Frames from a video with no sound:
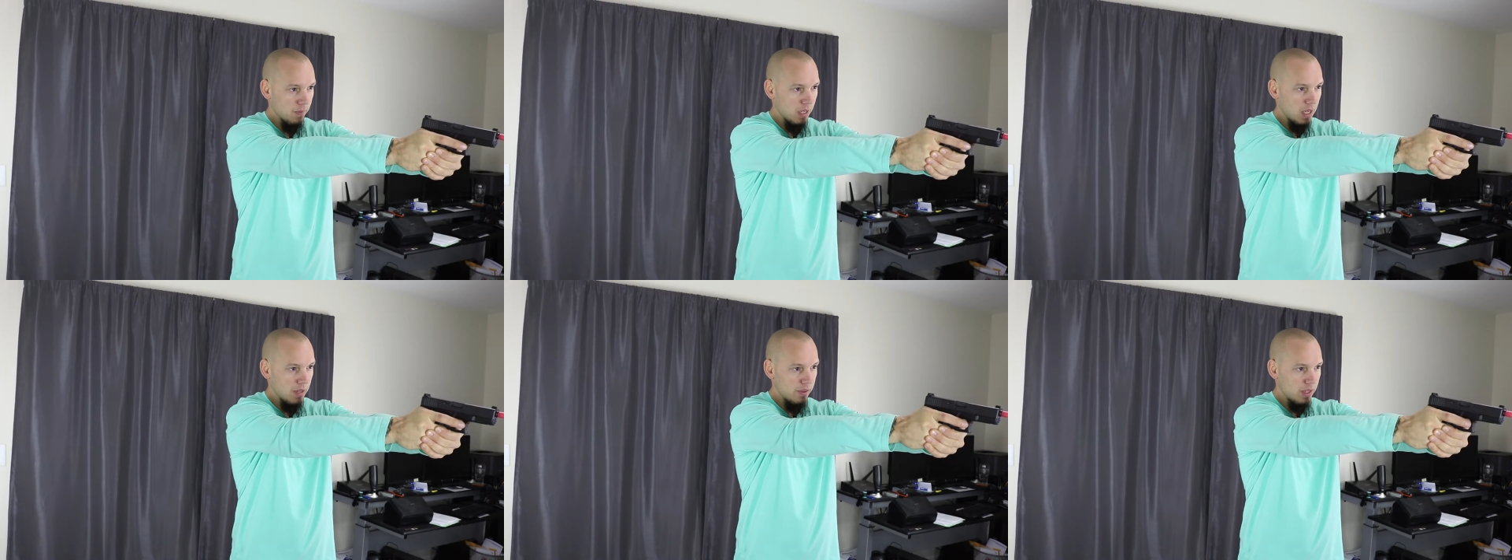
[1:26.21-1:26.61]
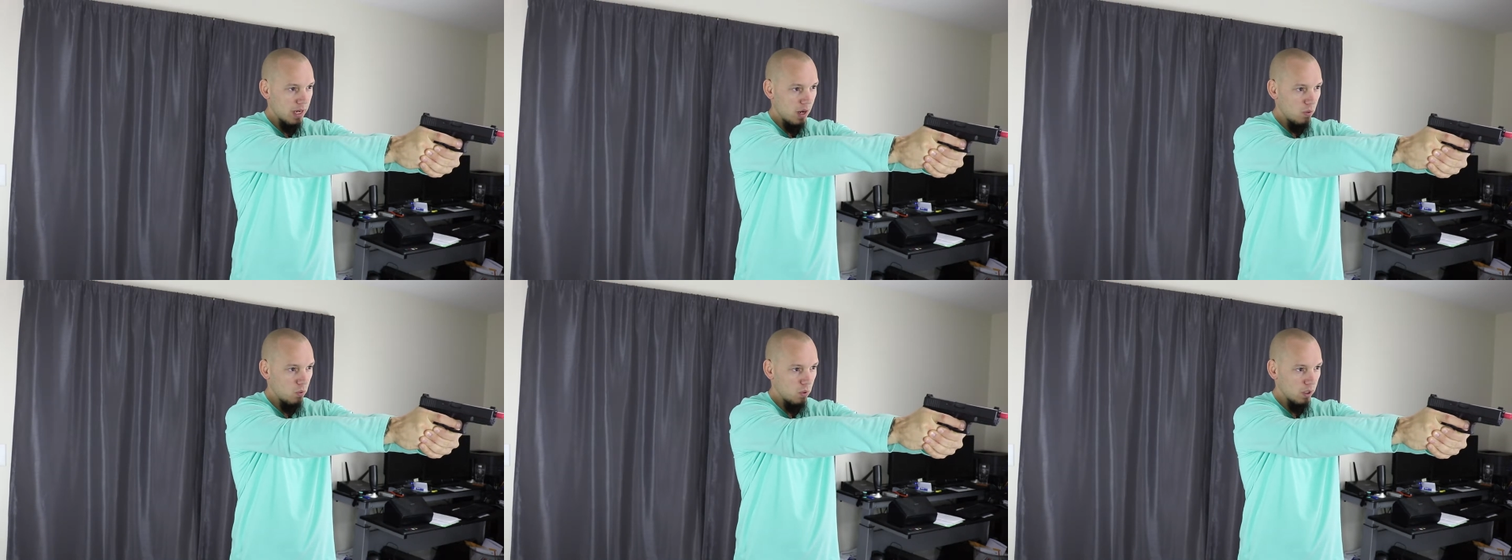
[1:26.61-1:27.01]
And then
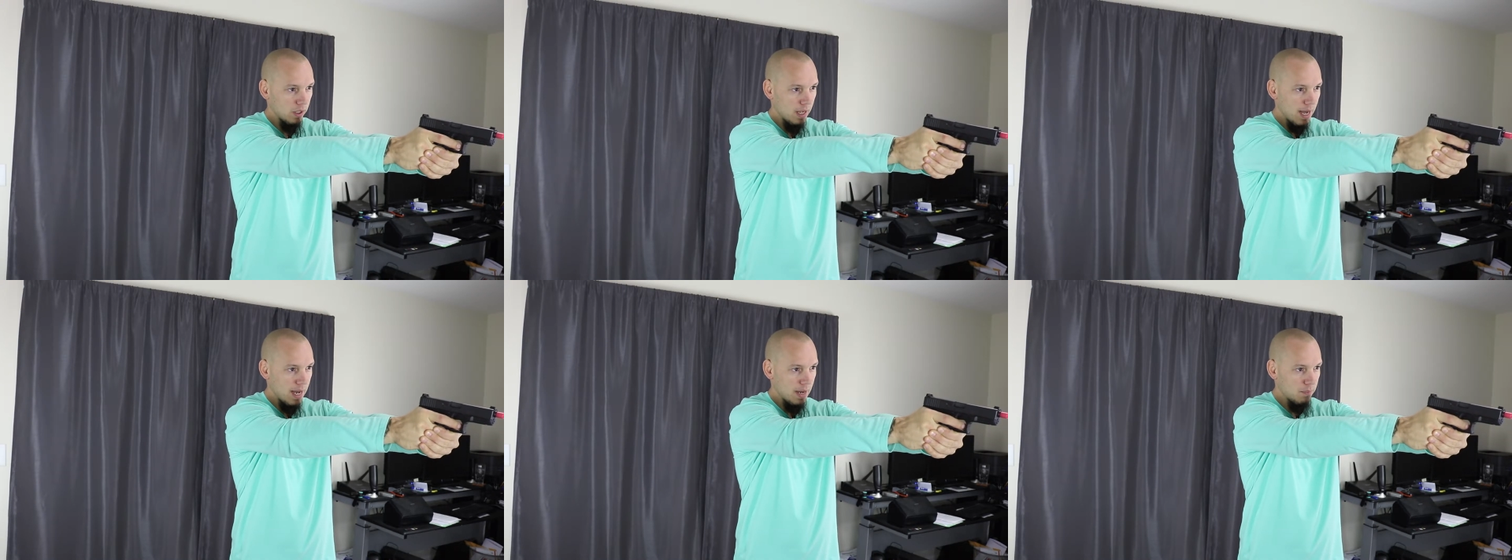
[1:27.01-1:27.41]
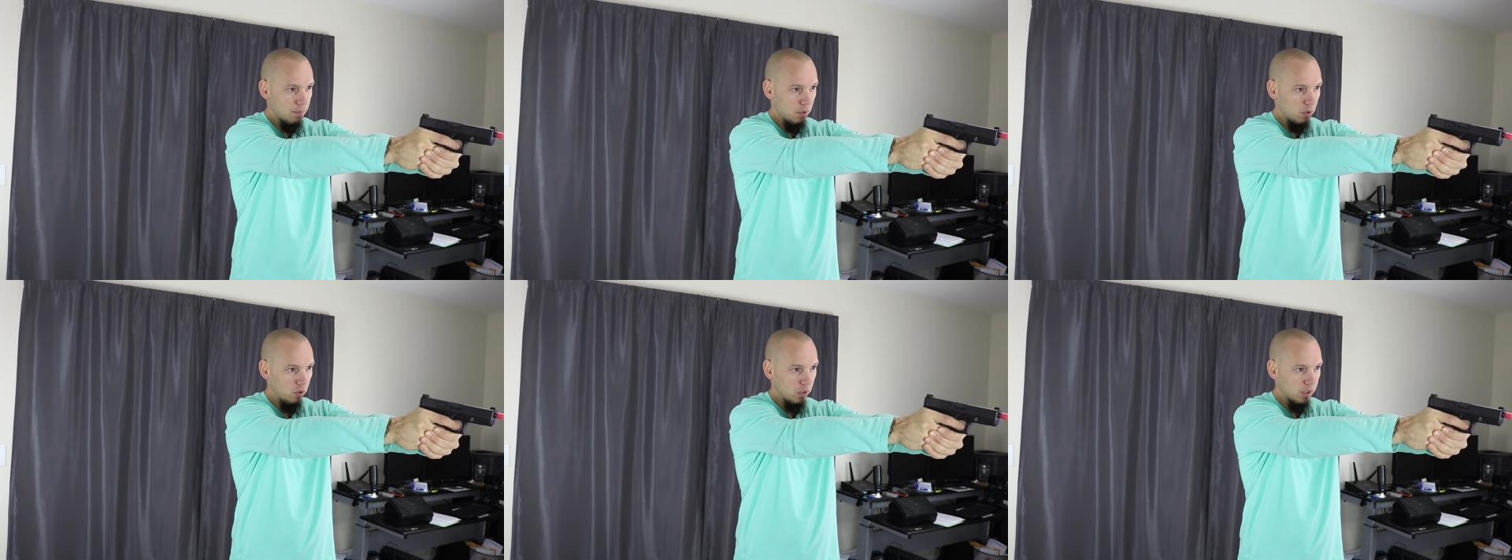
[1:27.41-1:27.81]
I'll work on
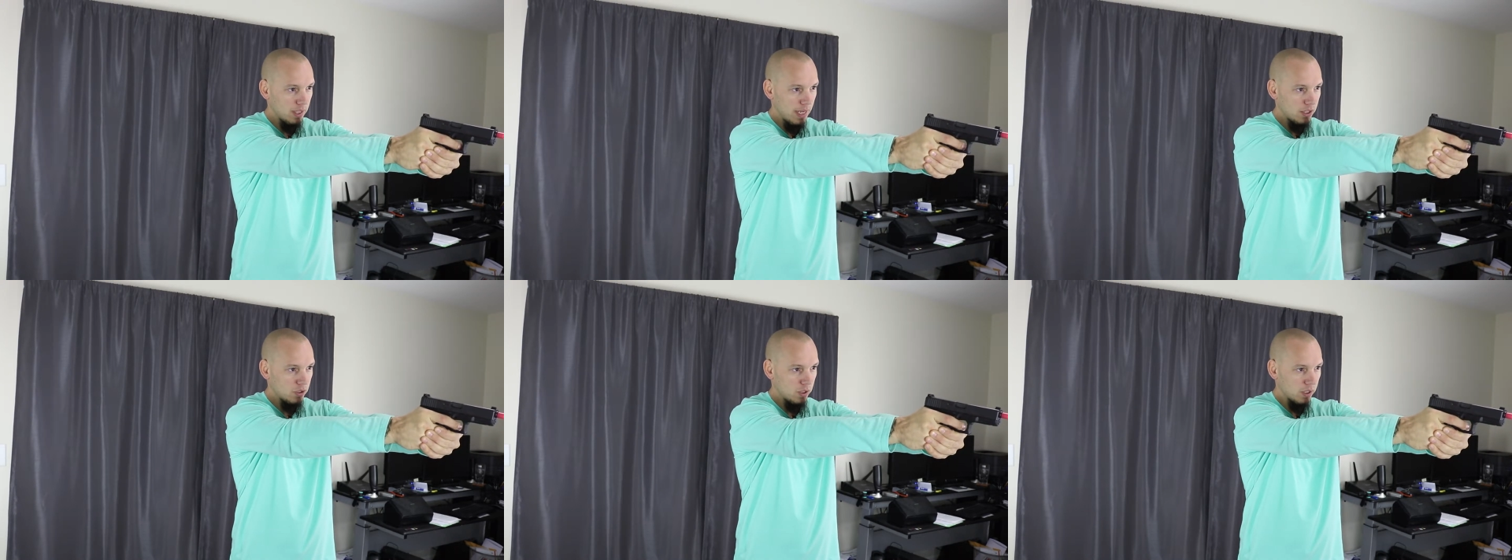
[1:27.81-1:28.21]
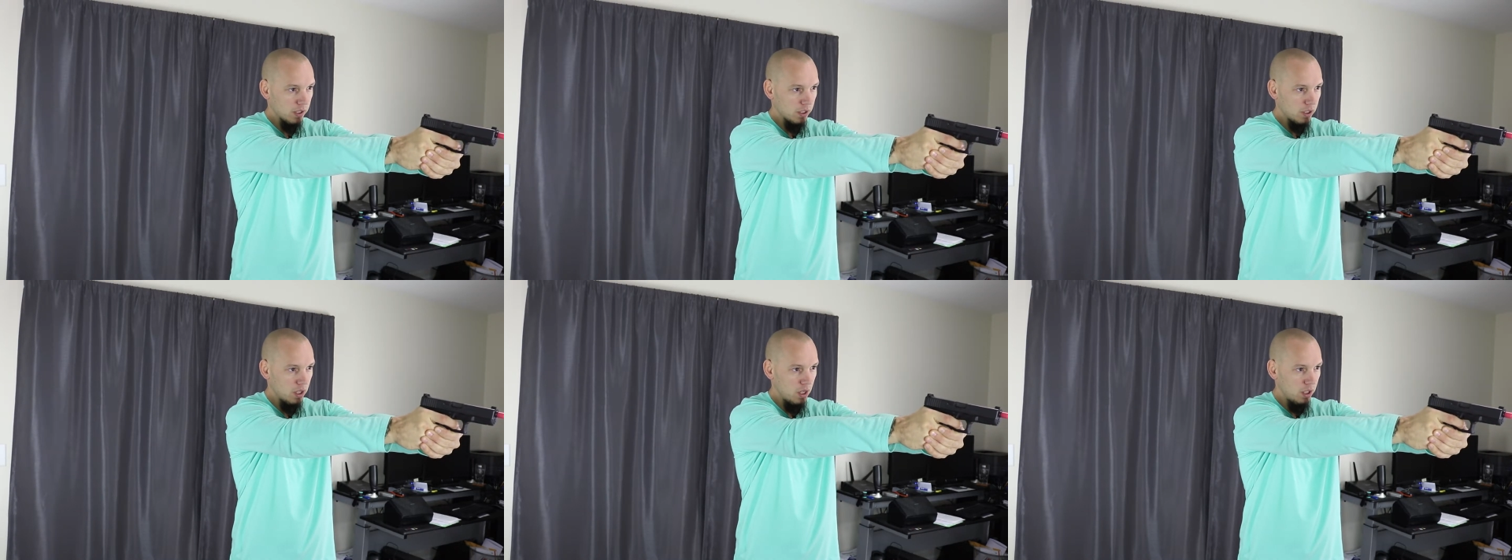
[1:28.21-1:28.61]
pulling that
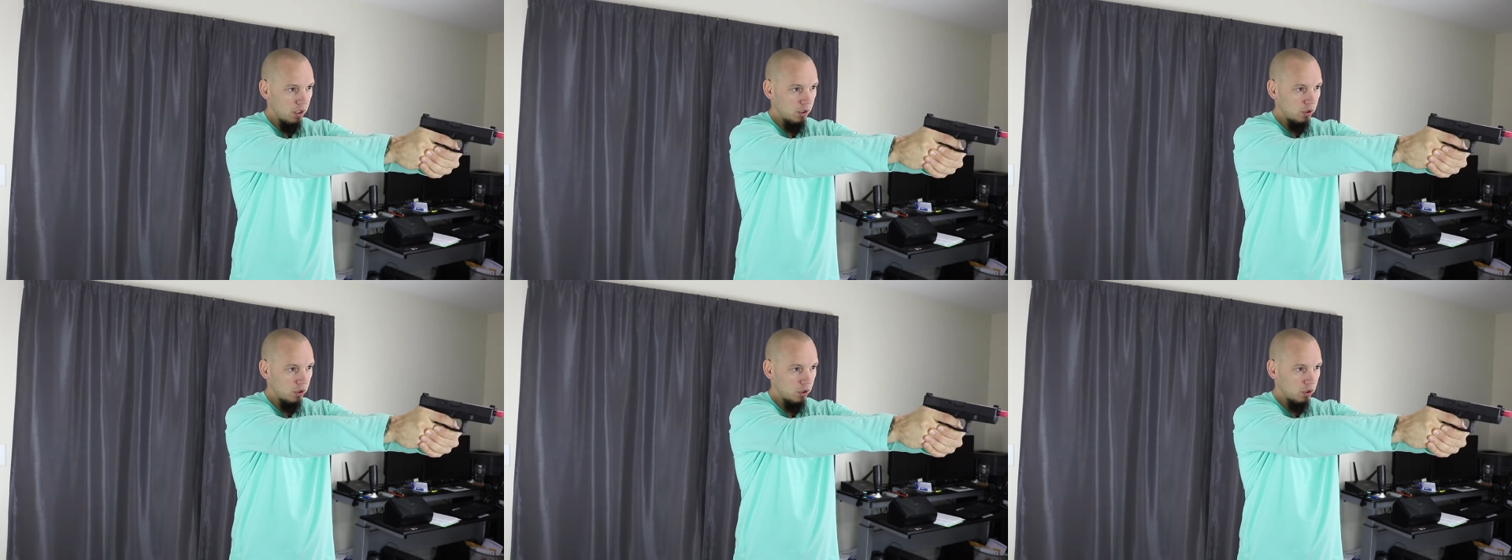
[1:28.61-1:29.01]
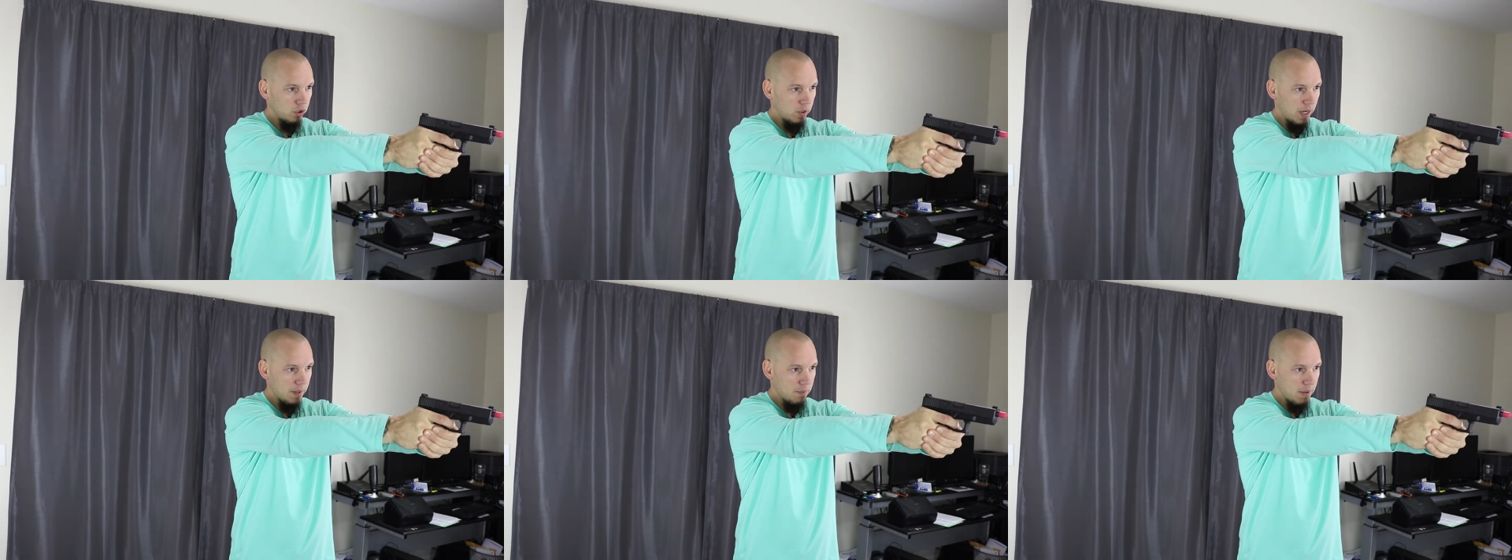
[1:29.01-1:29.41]
trigger
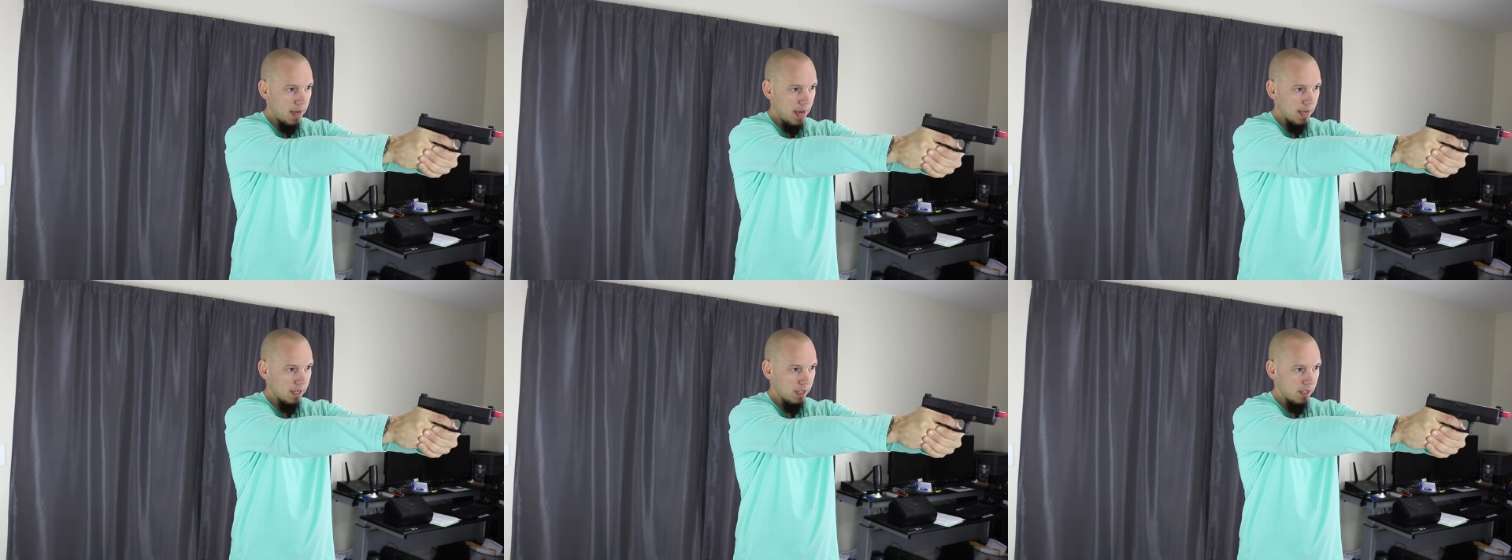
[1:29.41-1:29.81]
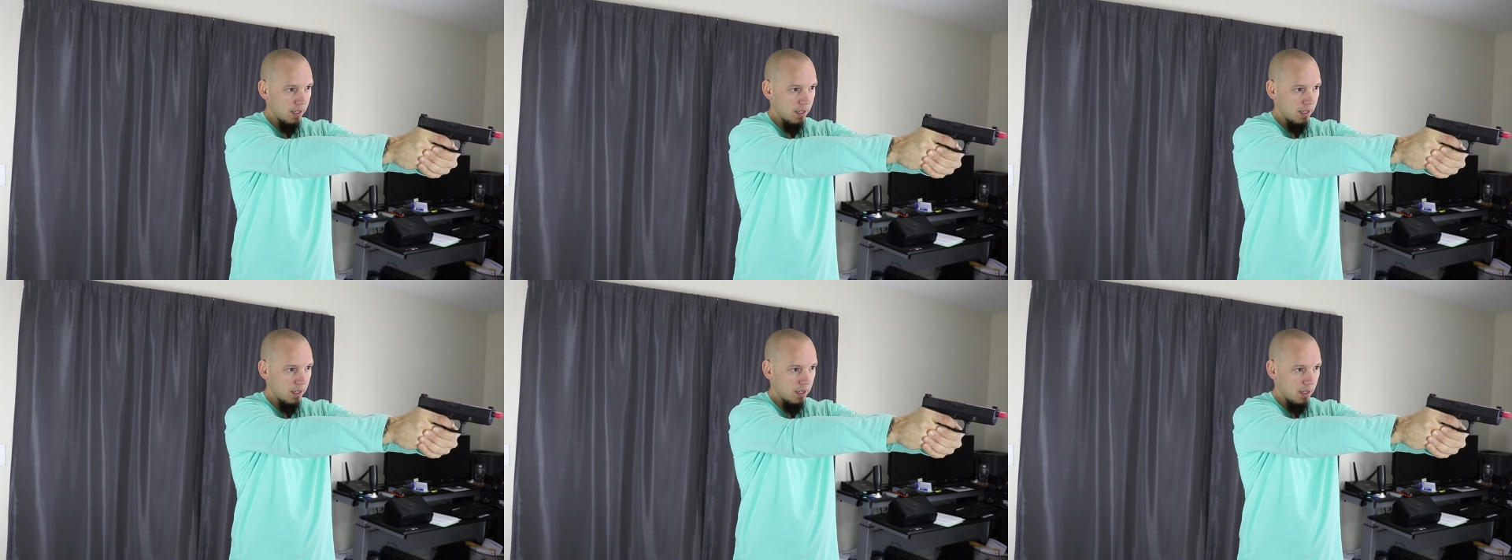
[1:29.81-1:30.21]
straight back
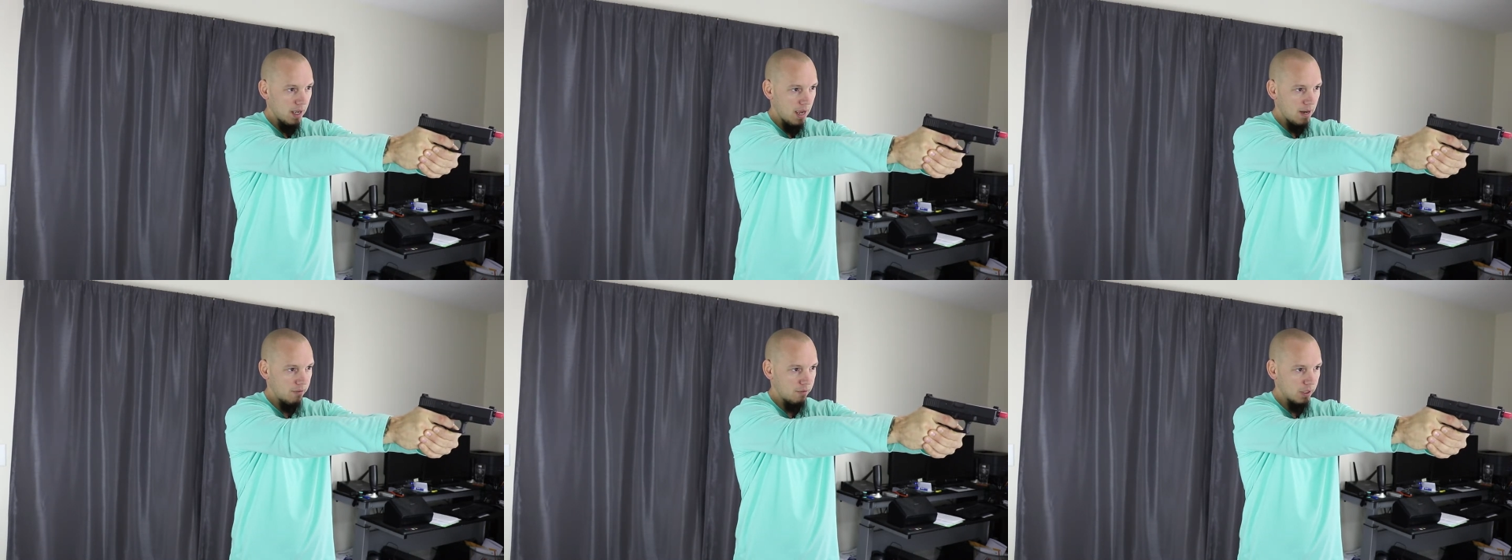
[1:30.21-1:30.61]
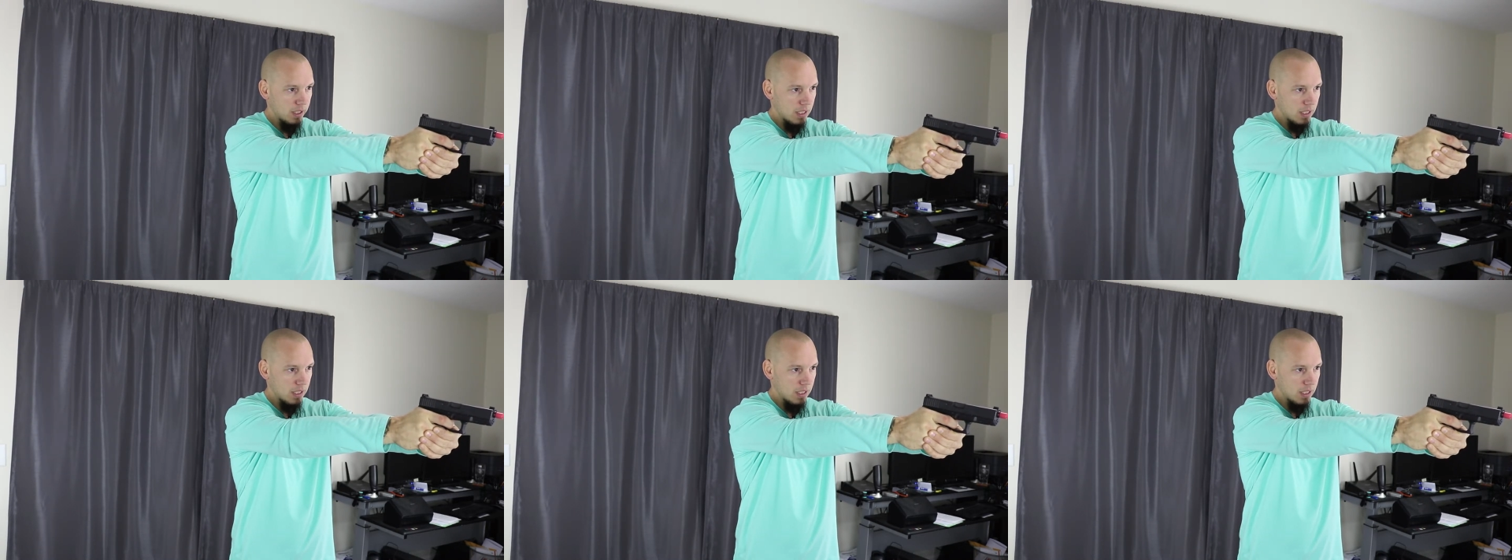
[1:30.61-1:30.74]
every